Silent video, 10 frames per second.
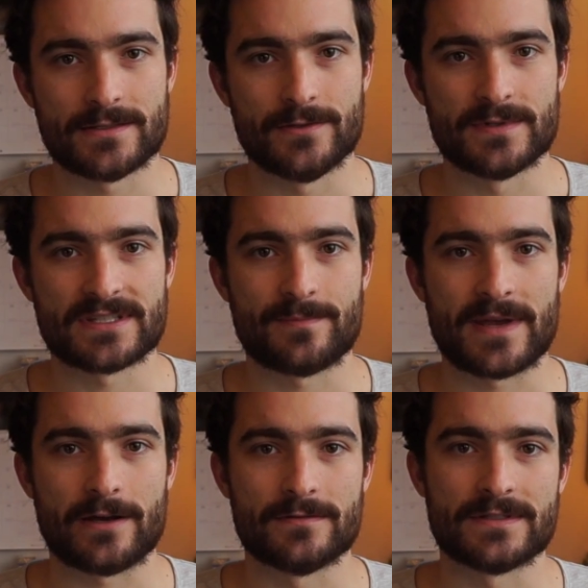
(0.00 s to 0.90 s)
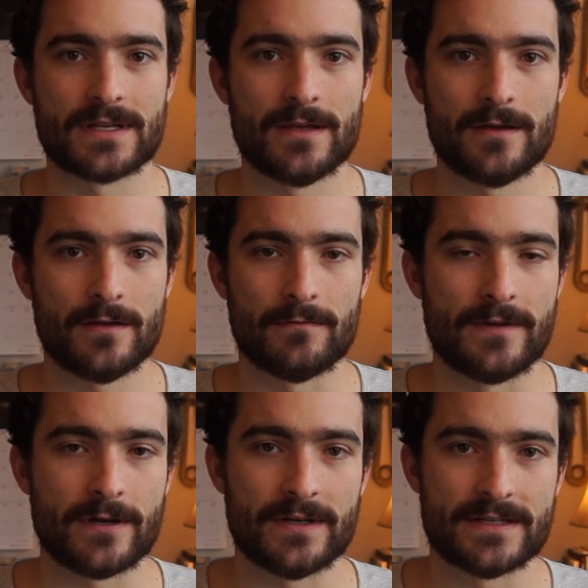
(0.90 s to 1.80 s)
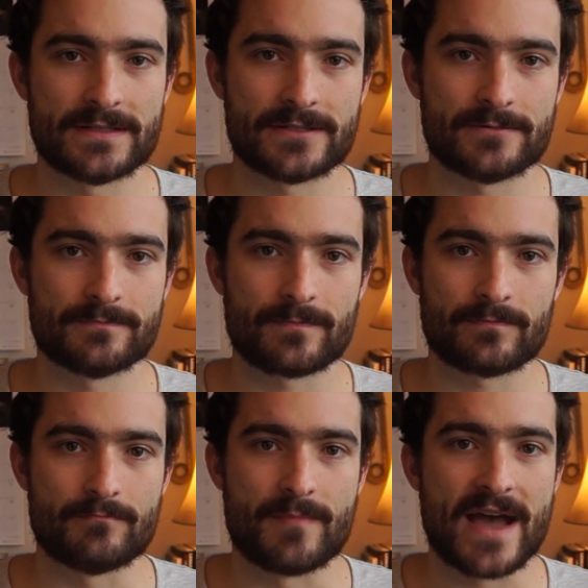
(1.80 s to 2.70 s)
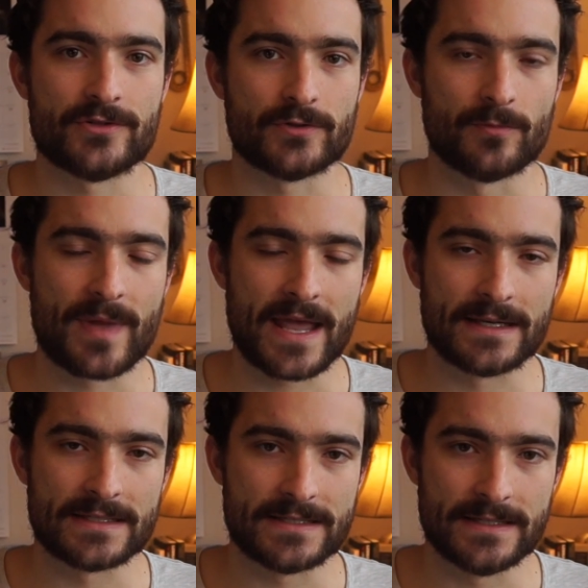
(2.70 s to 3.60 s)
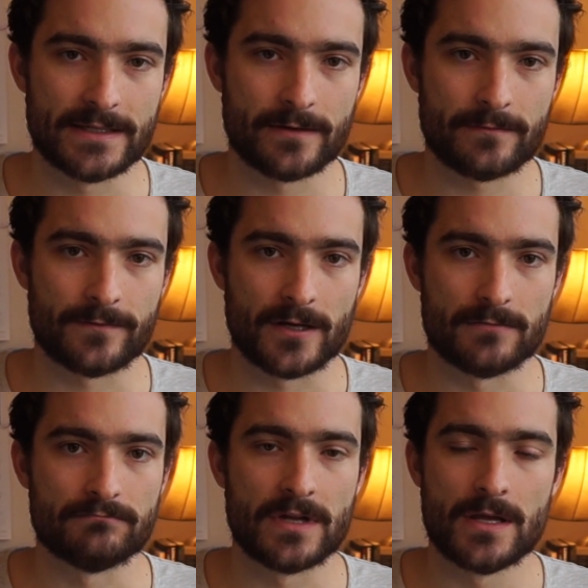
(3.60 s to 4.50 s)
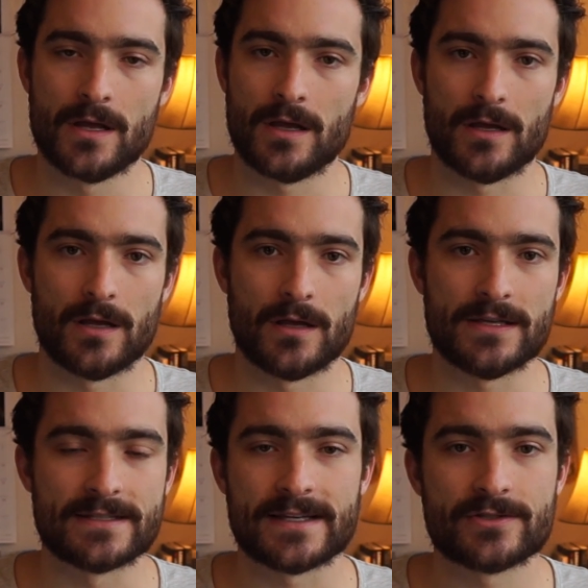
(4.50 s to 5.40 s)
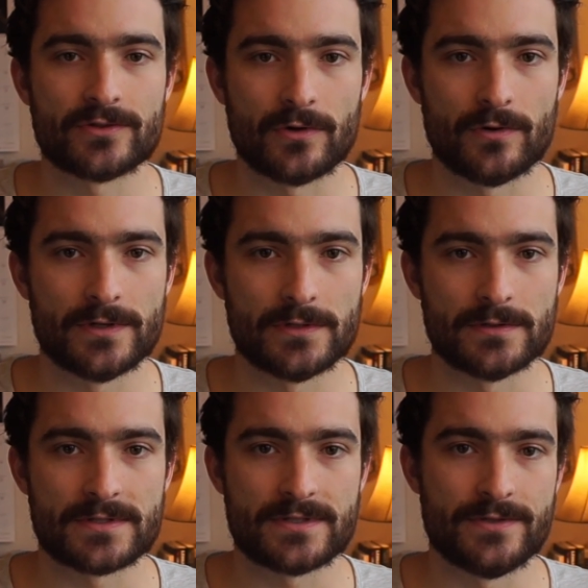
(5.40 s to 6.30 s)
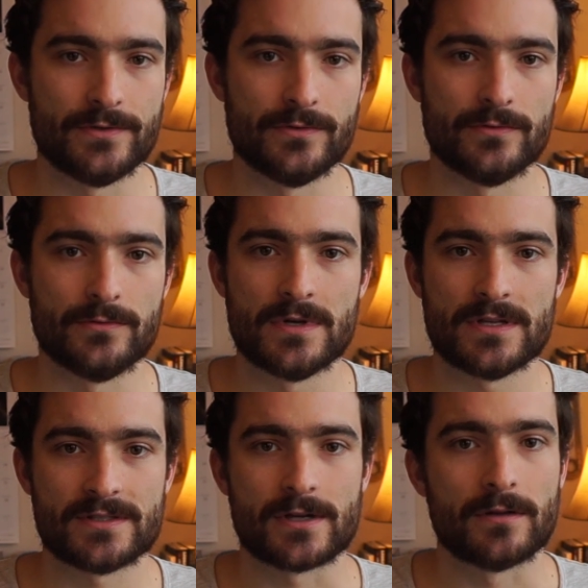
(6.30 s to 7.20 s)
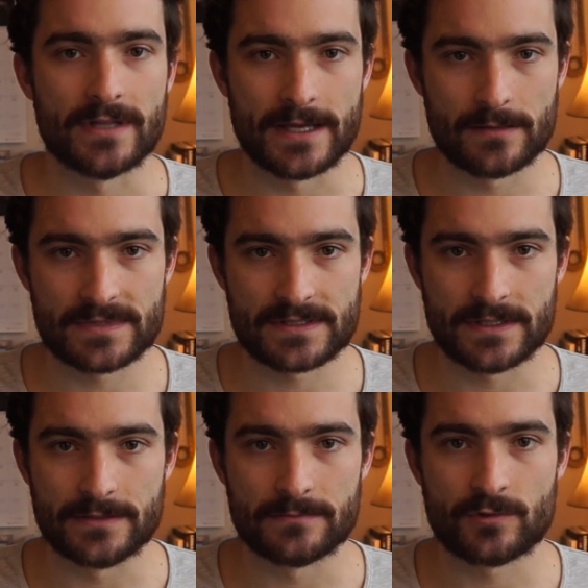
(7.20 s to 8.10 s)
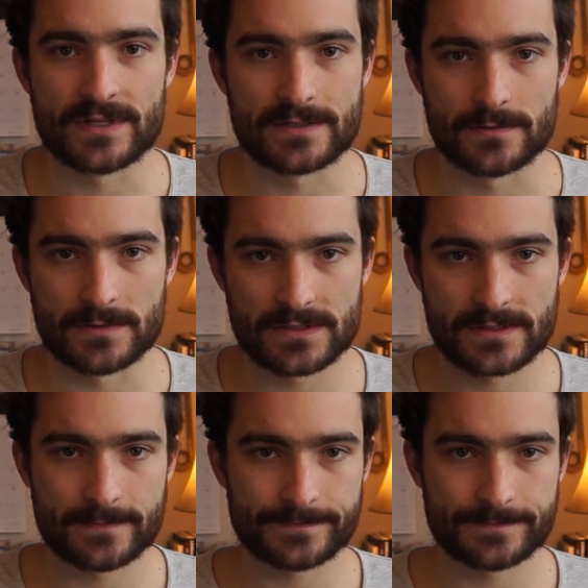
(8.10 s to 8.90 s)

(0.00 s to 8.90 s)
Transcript: who espouse various magical panacea from essential oils to salt lamps and crystals.